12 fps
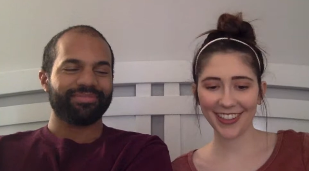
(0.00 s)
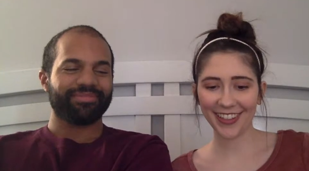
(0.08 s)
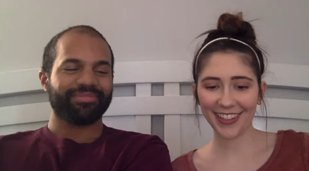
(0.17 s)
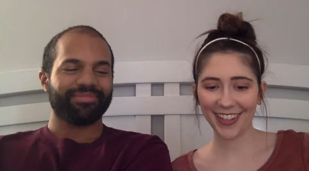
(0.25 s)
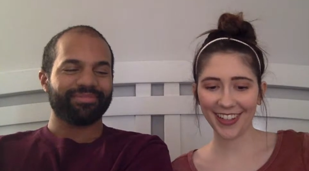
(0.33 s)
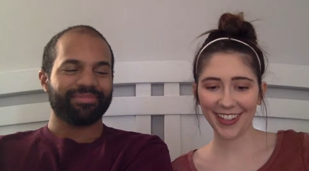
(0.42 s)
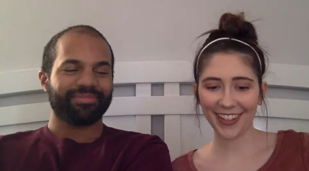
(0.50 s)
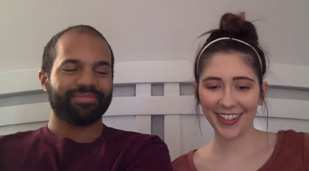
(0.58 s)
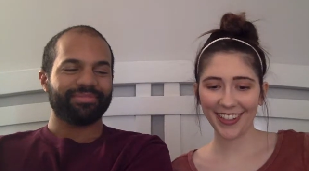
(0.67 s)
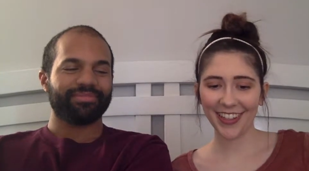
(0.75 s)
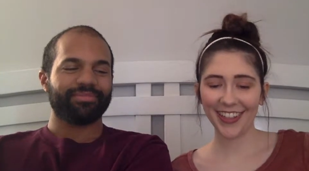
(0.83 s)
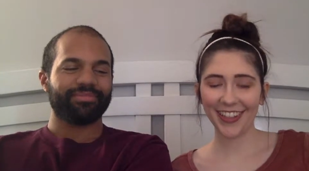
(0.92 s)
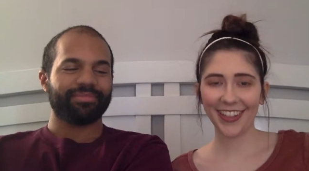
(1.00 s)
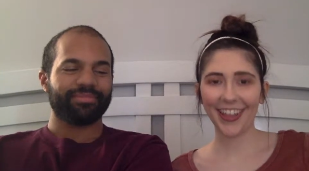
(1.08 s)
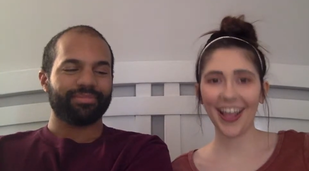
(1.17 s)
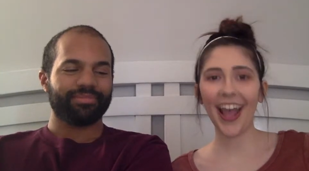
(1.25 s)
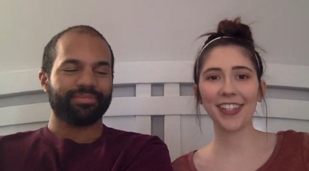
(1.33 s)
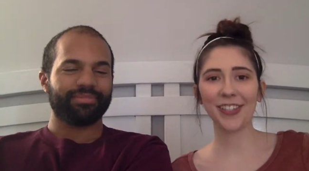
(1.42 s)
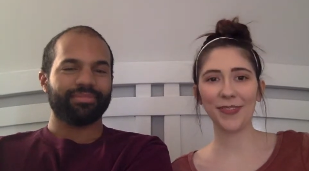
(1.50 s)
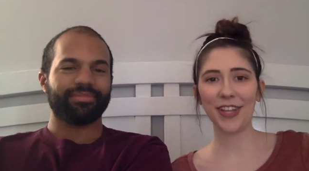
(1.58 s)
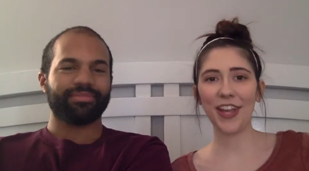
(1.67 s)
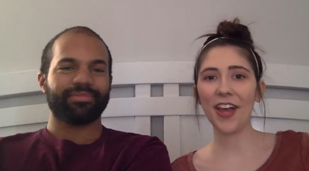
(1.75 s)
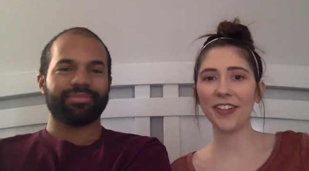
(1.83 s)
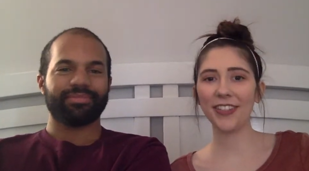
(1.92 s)
Speaker 1: Okay. Last but
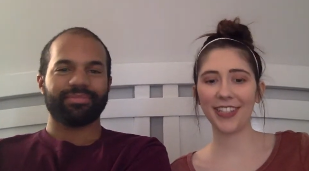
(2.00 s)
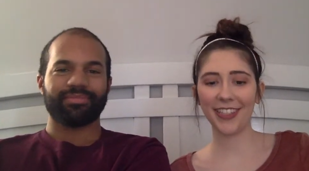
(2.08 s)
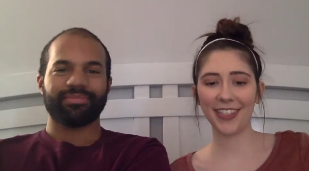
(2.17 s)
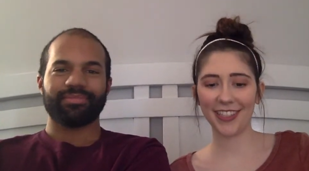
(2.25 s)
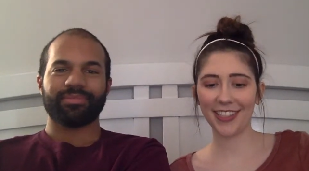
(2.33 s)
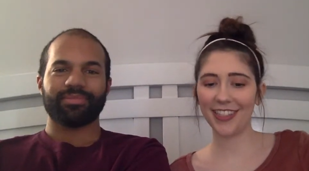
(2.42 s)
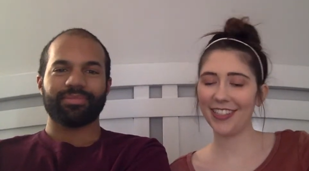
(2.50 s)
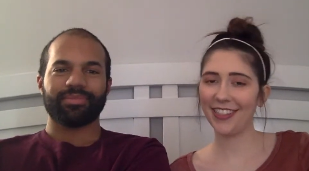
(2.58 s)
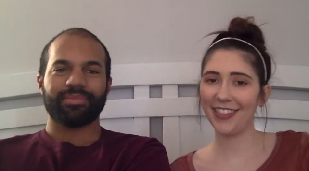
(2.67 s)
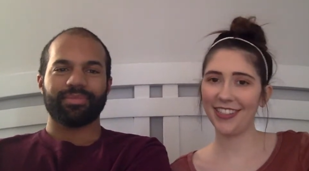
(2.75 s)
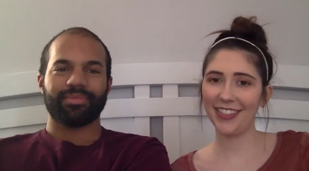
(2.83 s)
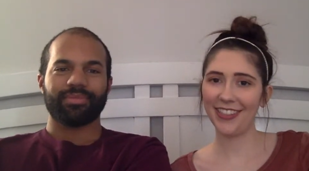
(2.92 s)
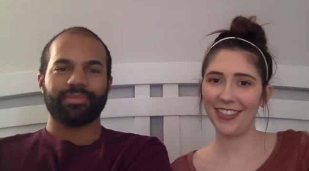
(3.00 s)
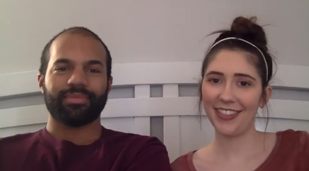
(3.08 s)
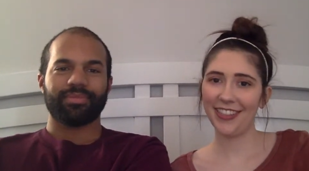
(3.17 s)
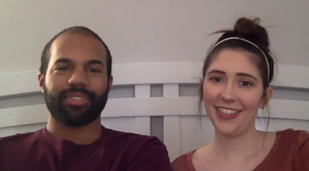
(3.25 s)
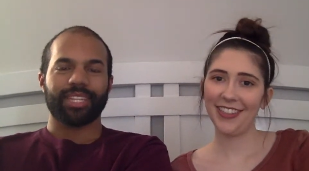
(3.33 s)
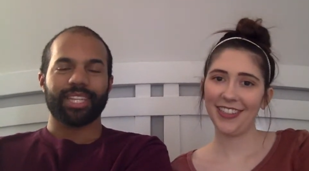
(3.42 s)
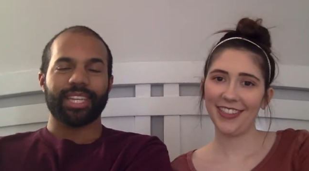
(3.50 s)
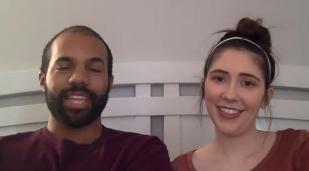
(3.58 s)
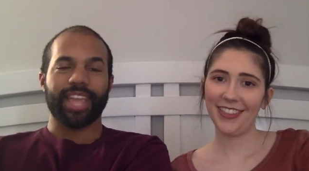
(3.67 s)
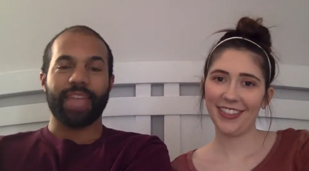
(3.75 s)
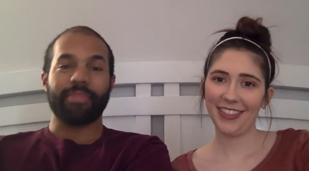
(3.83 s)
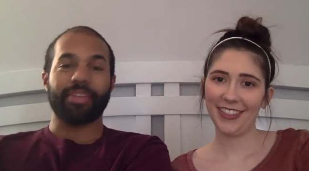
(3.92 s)
not least,
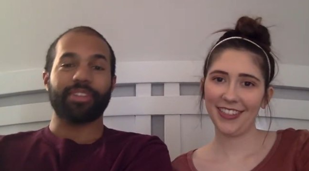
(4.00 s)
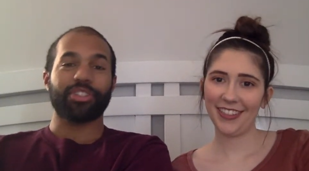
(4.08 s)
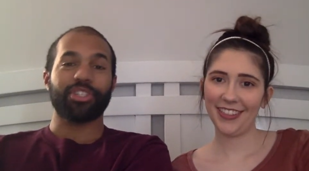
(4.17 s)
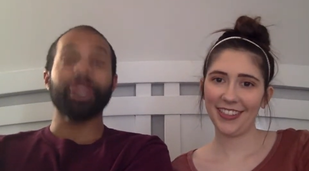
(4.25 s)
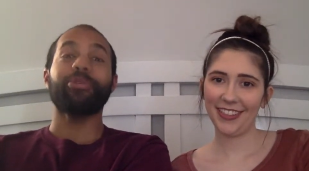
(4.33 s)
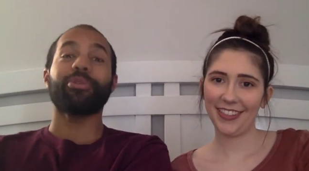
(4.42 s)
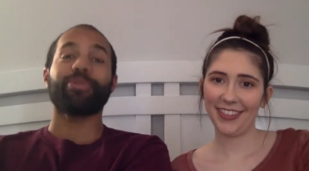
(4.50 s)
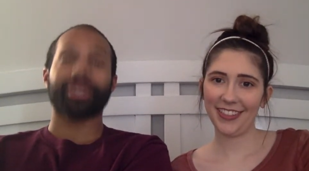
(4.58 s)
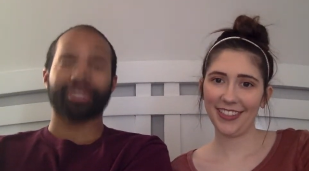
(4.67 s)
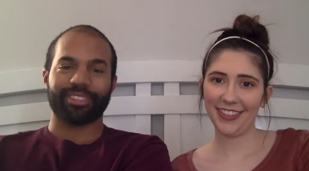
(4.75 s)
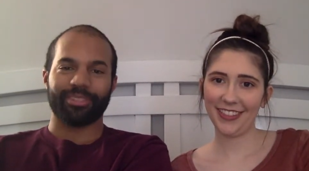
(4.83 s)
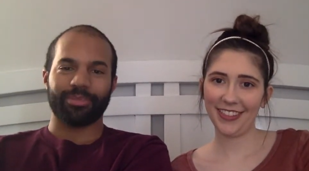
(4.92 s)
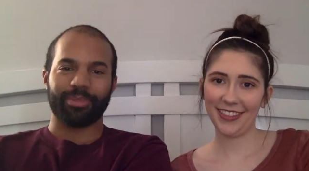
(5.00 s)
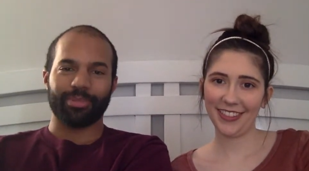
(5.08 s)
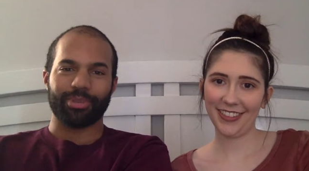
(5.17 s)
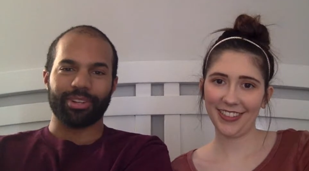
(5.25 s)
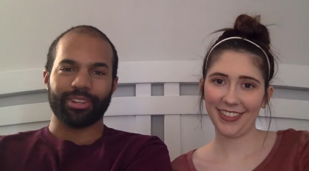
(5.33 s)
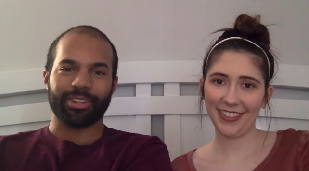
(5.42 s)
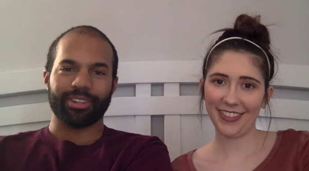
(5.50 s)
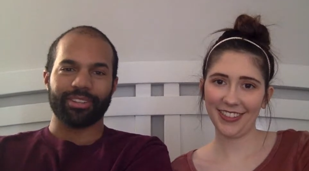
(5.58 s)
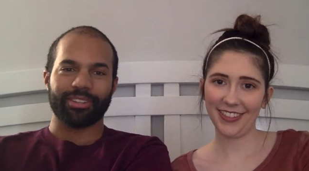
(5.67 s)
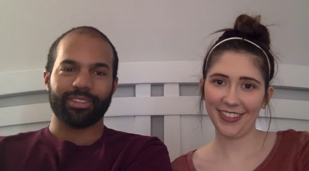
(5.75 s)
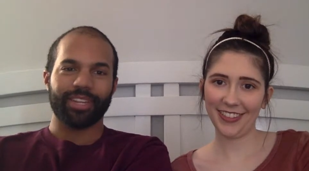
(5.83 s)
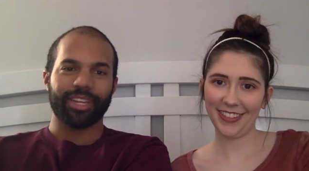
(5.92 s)
Speaker 2: name that she requested be put on here.
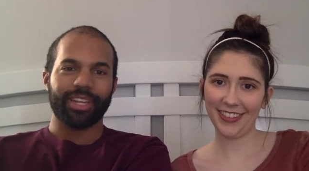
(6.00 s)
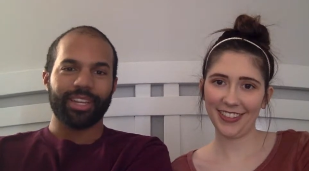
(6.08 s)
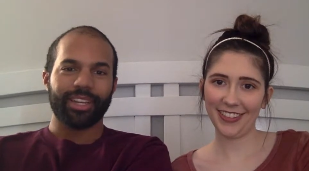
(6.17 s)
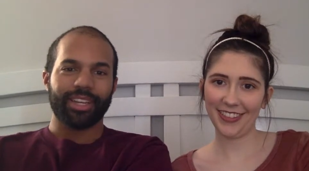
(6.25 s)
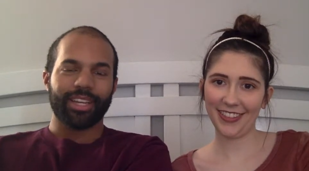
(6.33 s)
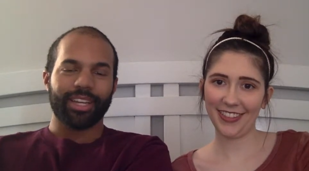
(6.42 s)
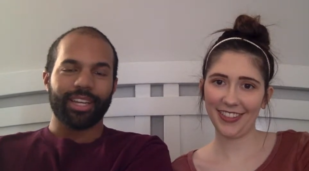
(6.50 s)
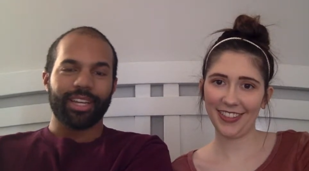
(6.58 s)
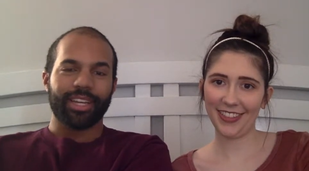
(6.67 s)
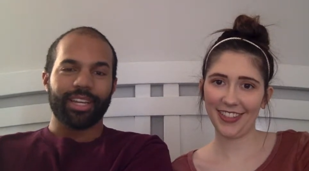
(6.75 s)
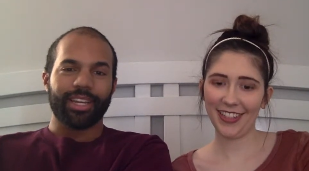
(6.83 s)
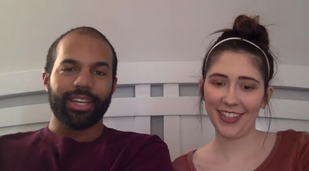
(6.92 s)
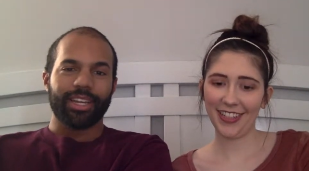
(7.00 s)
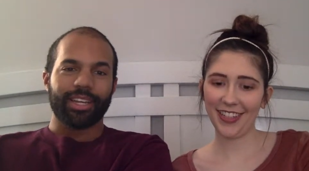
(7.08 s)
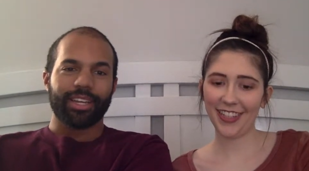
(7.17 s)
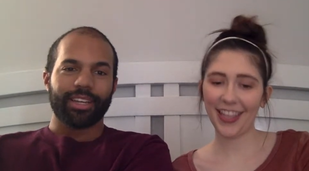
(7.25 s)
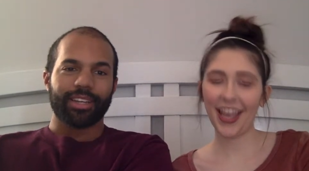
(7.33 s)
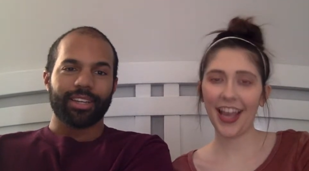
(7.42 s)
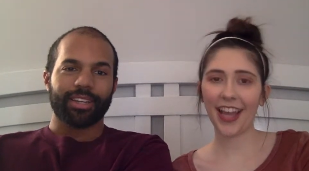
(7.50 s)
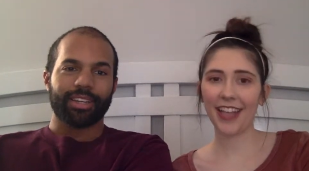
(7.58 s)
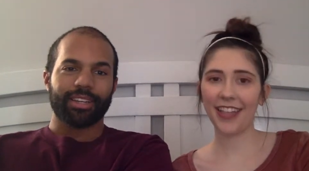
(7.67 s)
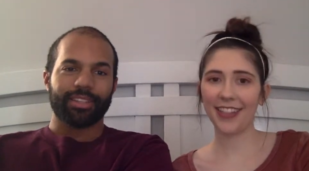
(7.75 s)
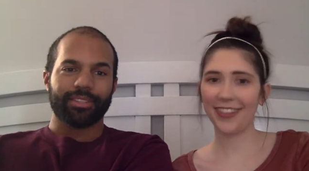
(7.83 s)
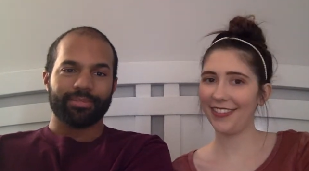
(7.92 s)
Speaker 1: It's Kai.
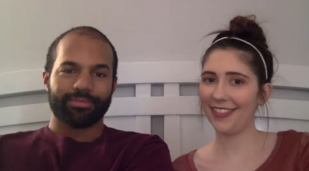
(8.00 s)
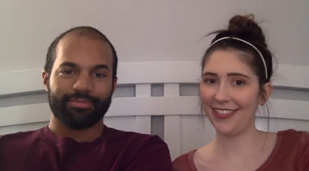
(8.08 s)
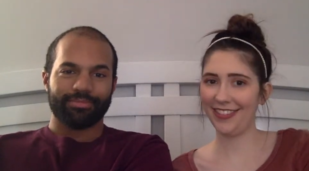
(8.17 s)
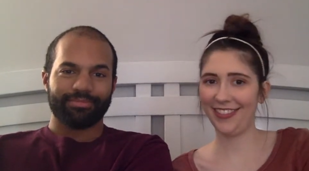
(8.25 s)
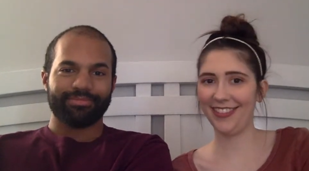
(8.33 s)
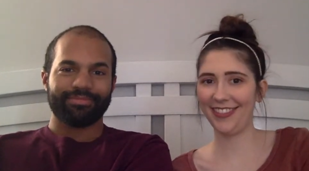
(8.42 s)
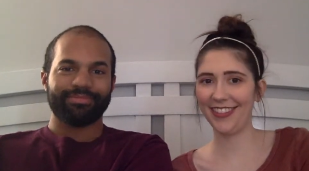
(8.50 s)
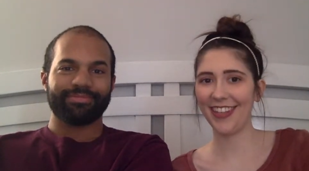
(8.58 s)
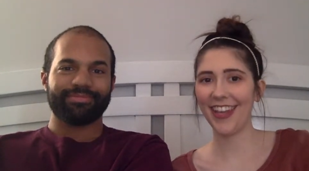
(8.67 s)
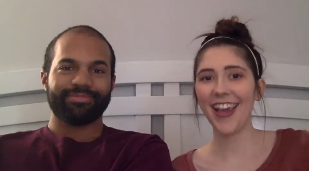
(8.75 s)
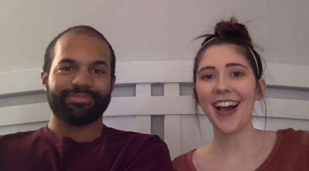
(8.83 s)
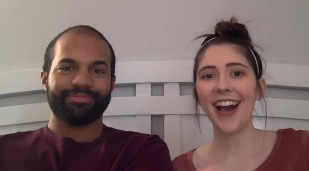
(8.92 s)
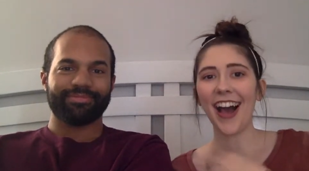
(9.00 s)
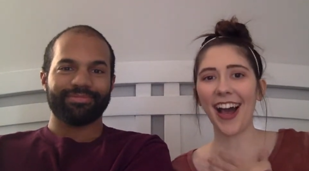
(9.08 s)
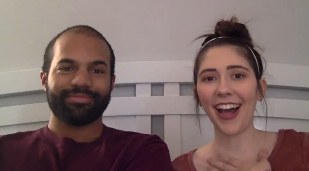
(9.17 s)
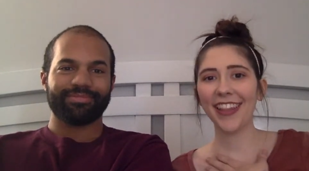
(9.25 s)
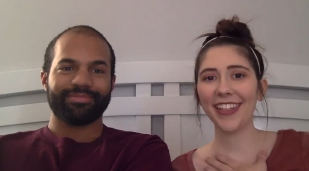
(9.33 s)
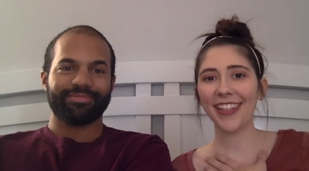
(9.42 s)
I think